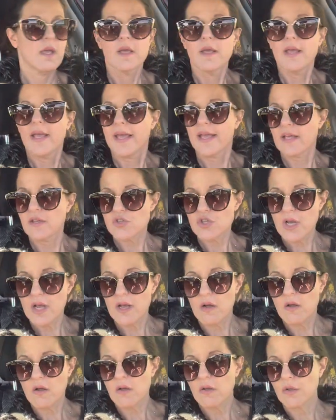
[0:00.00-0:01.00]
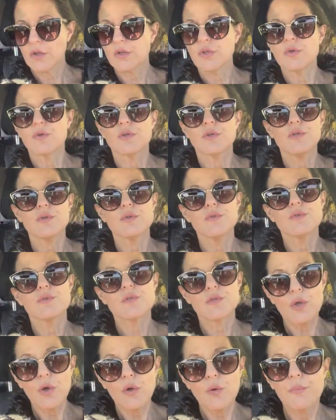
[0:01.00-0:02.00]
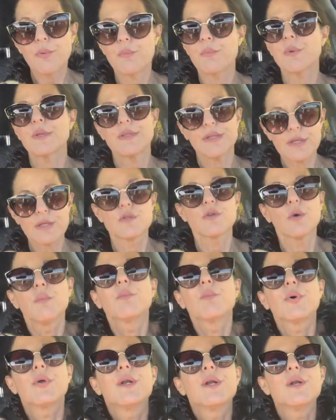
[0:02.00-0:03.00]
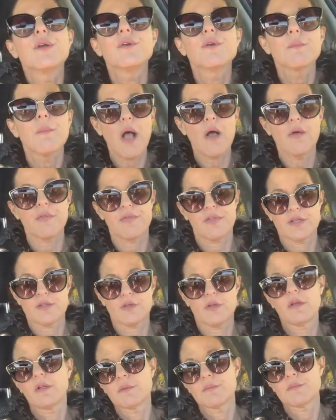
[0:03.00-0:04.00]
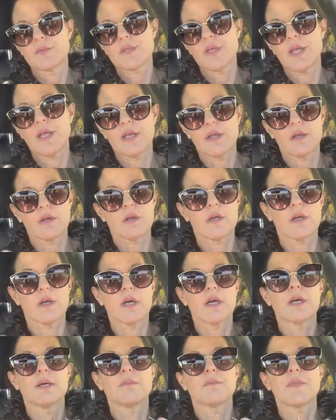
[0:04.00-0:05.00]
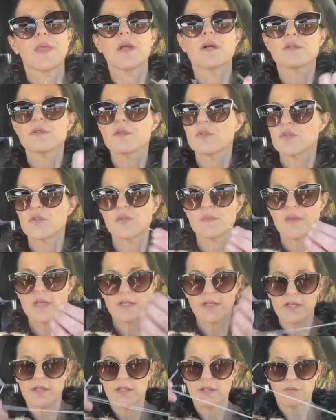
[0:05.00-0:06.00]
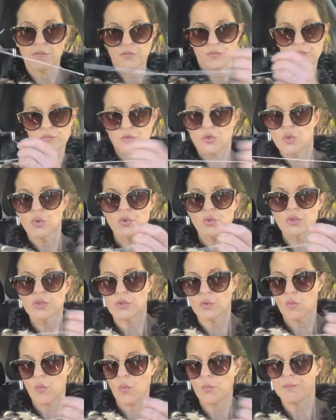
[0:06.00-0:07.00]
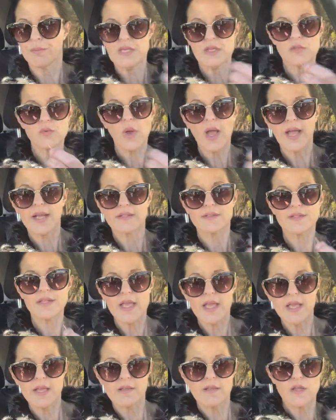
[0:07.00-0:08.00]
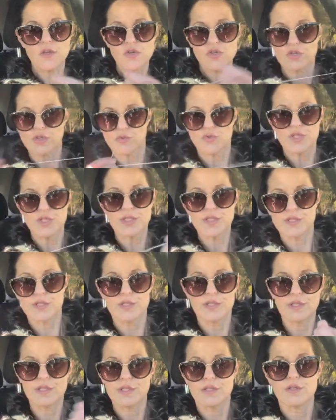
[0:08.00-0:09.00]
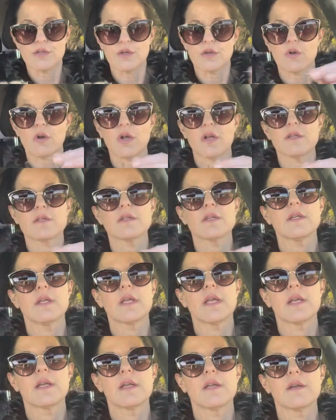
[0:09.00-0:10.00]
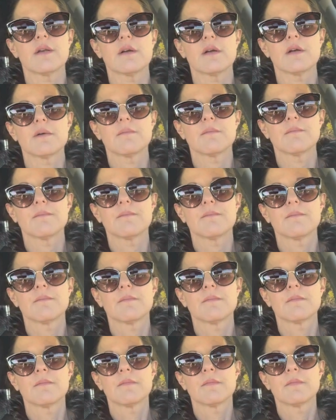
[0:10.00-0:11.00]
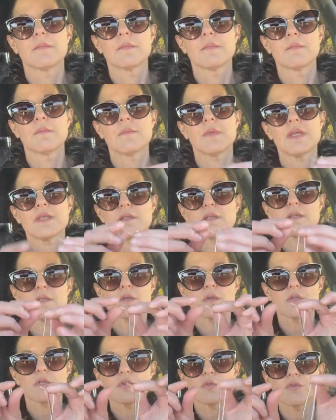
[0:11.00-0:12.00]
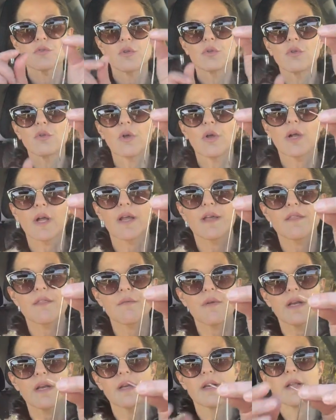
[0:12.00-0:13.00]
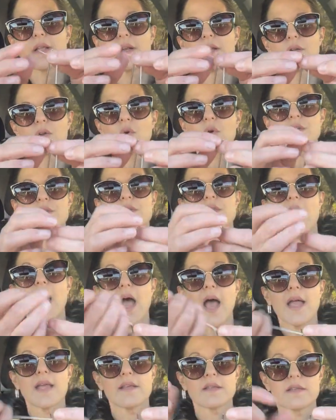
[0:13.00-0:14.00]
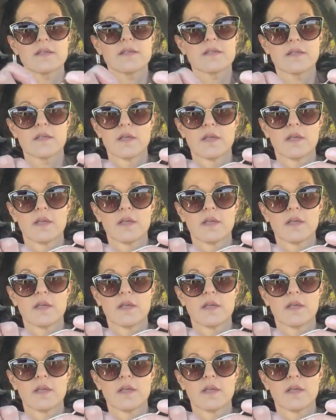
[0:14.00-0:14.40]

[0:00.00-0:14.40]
hand gel, you could use soap, but then don't put it in your mouth. That's all I'm saying. They also just make like a cool little beeswax thing that you just go zzz across it, and it makes it so it's, look, I threaded it. Of course, the eye is